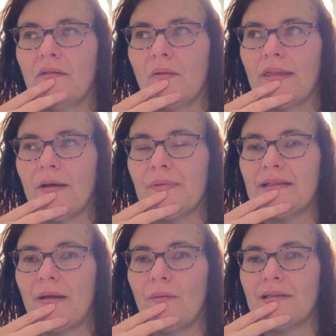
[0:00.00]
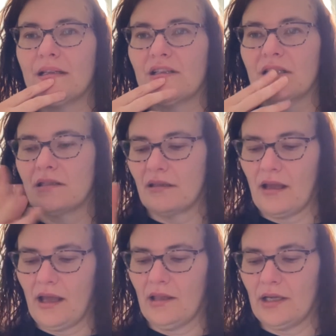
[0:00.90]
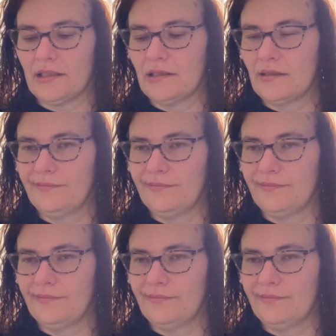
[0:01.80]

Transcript: with how busy I was, I lost